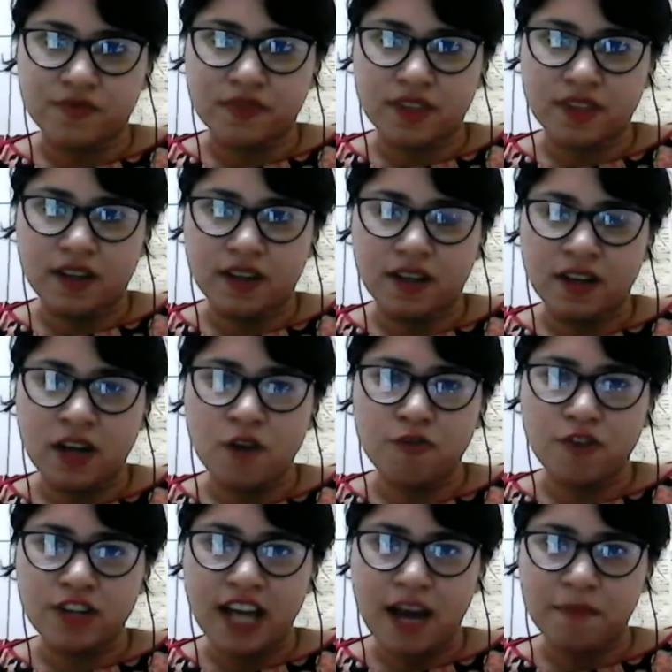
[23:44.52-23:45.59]
Now, what
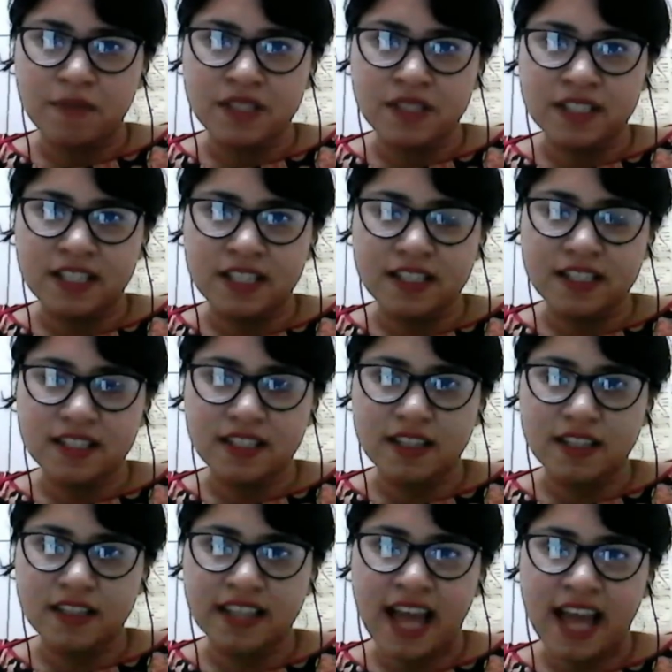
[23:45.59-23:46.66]
happens is
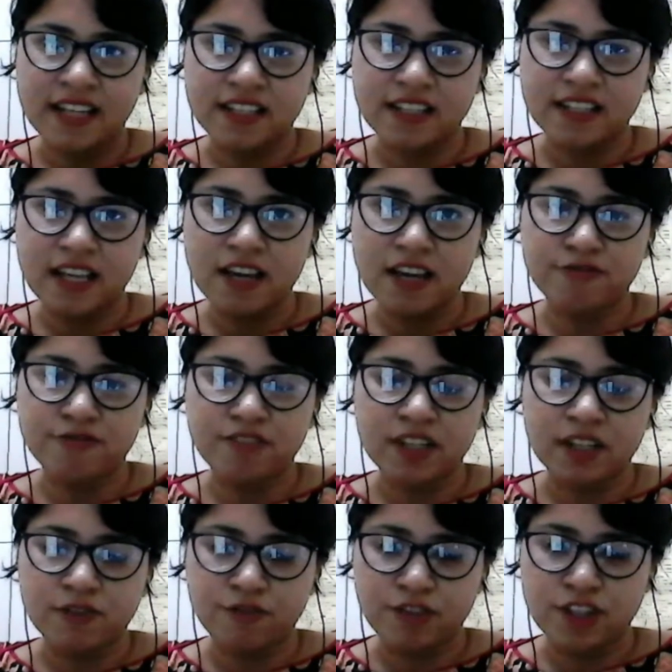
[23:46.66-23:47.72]
that if the
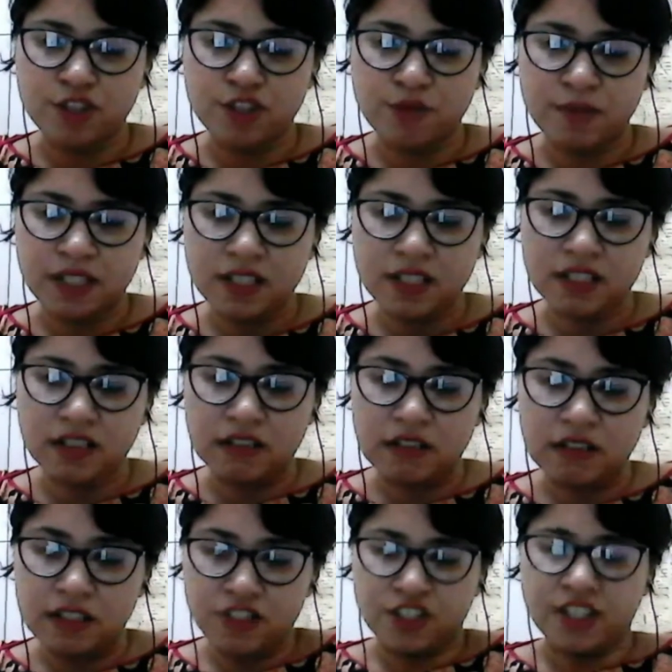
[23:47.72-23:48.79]
infringement is
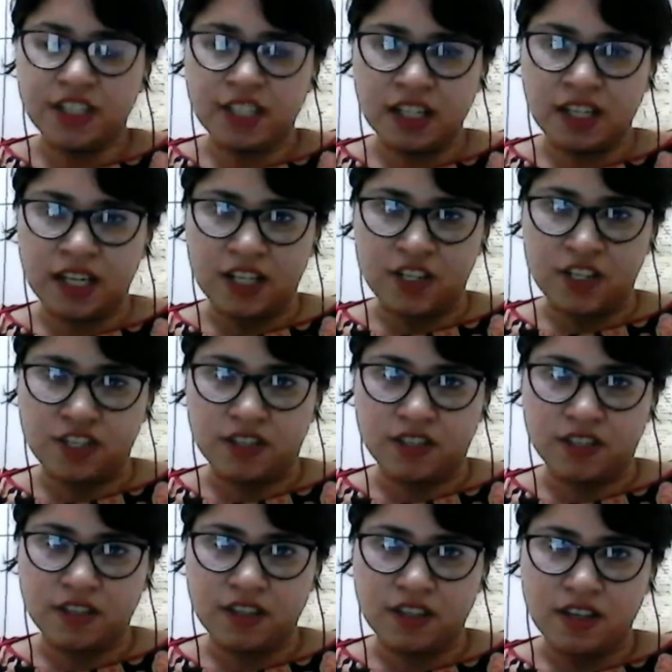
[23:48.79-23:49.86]
urgent in nature,
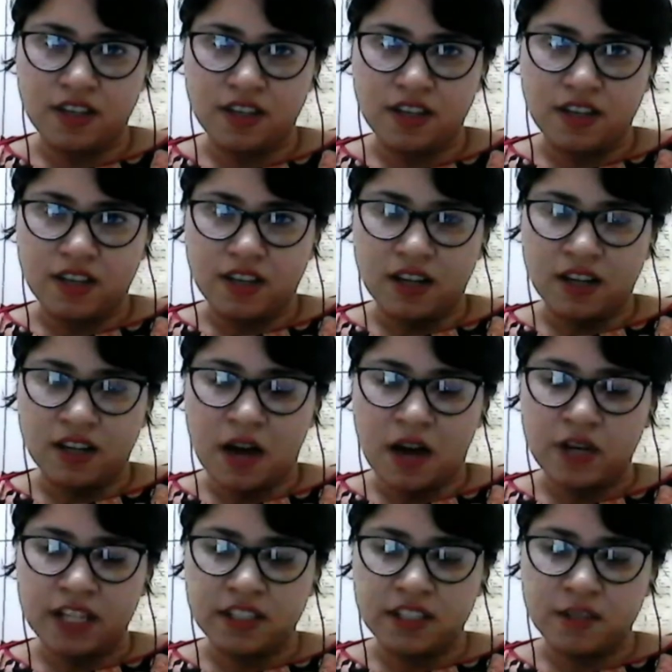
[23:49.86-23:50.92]
now
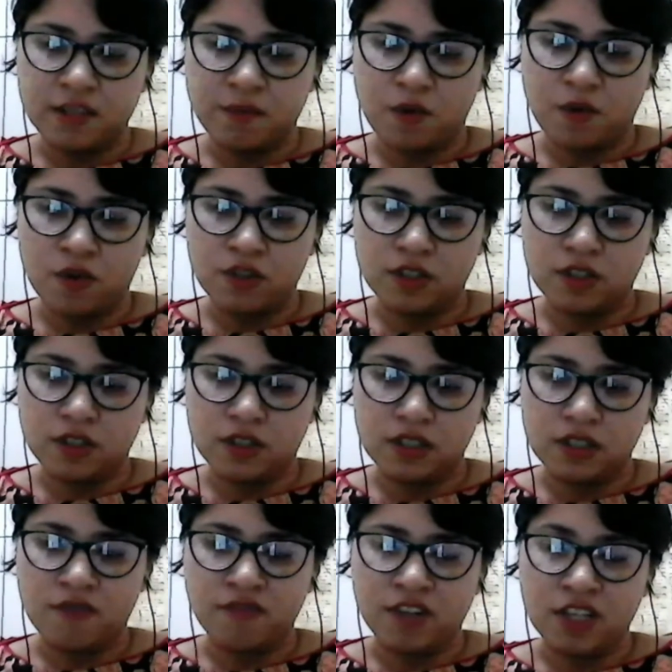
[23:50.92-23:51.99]
let's suppose
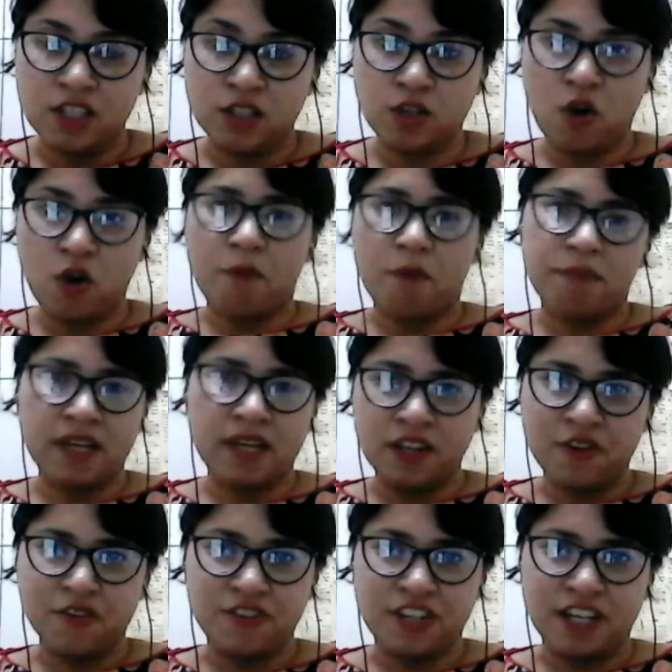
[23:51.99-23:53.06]
someone is copying your
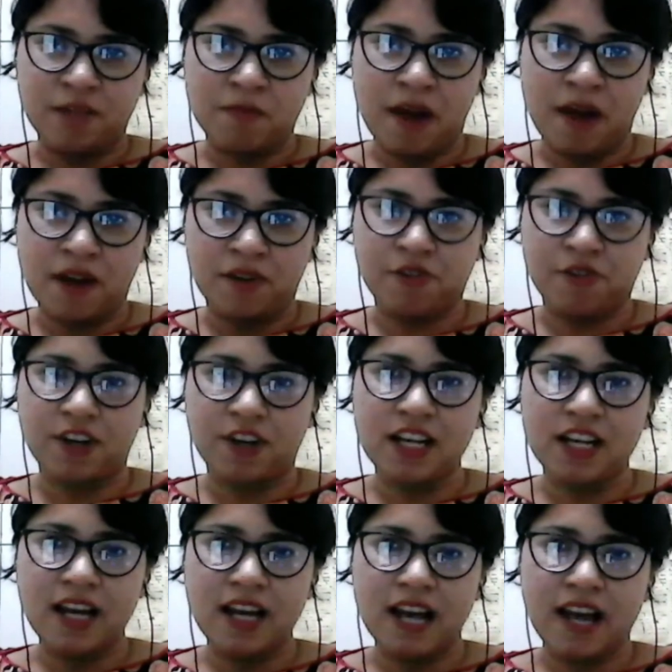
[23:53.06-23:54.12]
trademark Royal
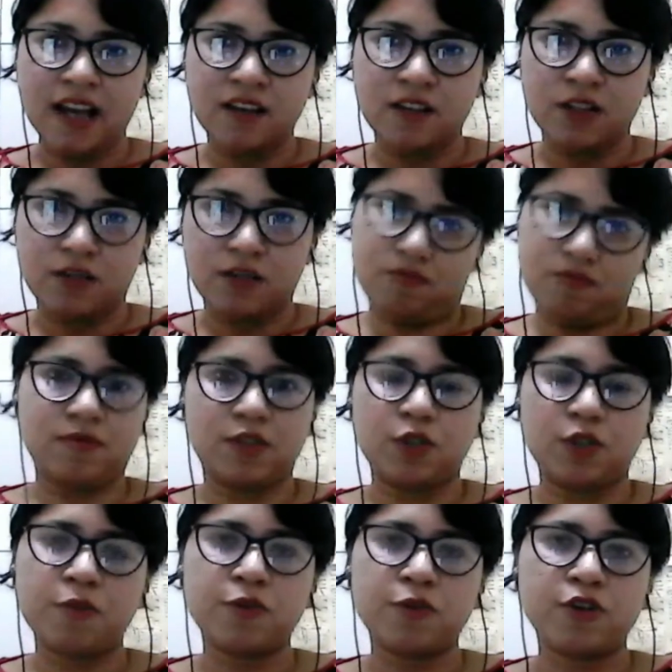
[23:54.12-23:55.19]
and you are
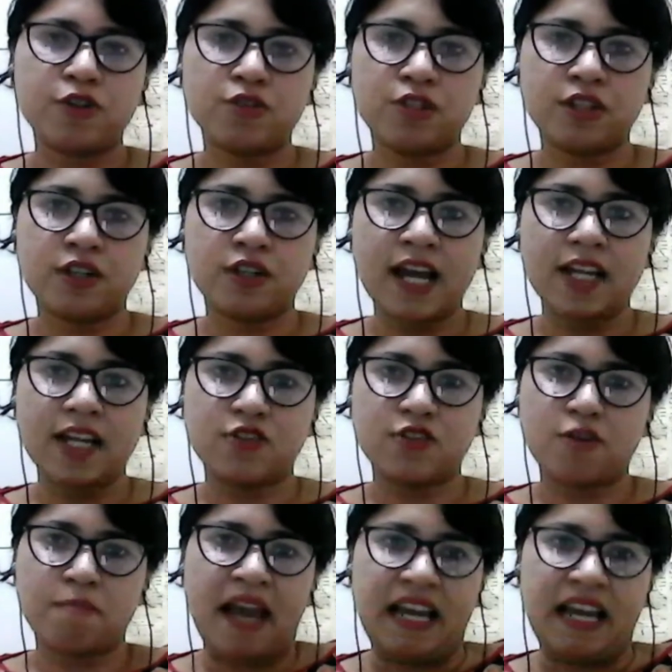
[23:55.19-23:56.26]
producing rice, you are
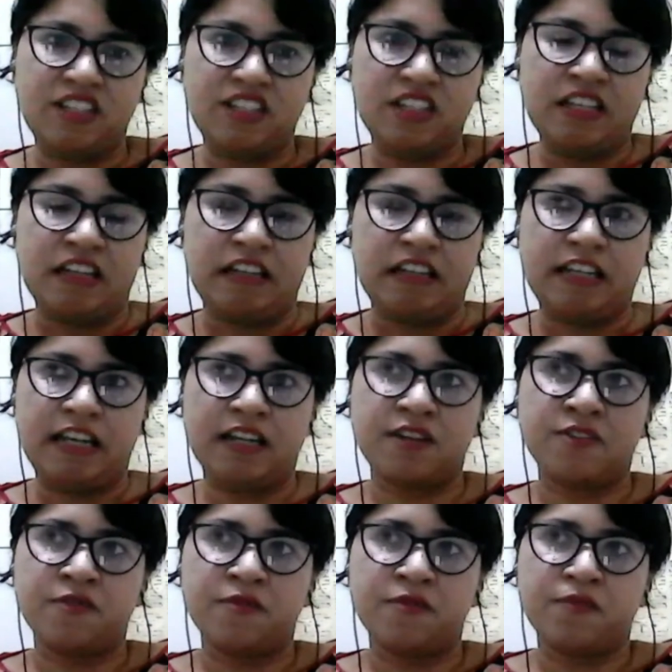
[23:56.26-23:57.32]
packaging it and
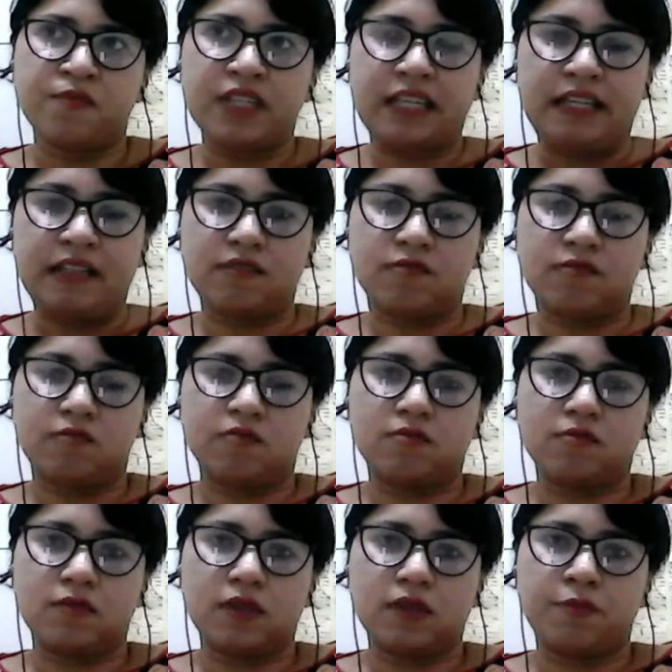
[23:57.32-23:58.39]

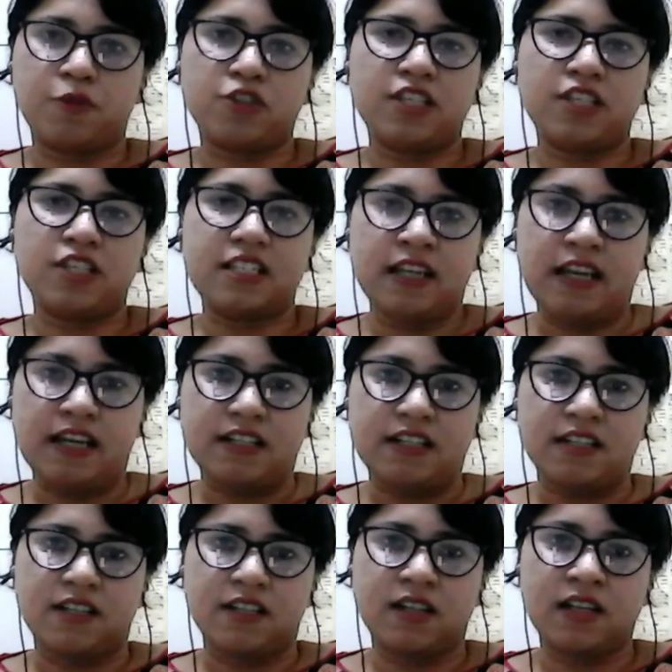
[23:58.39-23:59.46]
processing it.
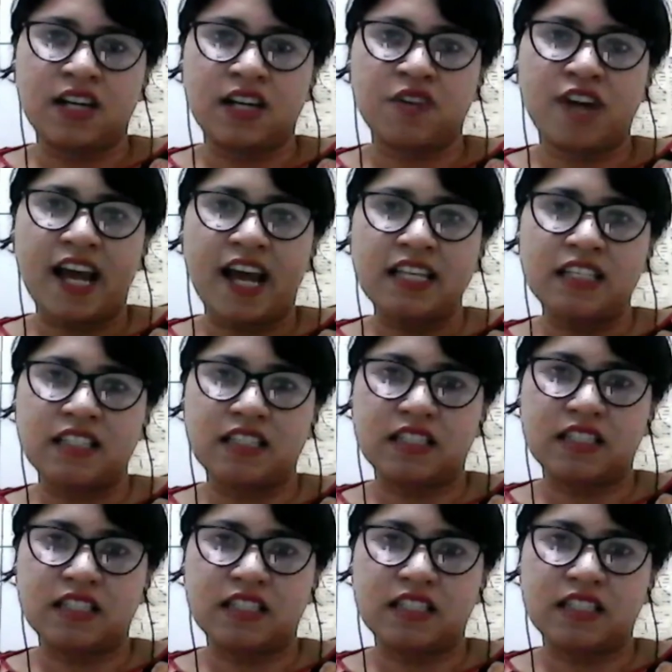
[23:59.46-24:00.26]
Now, rice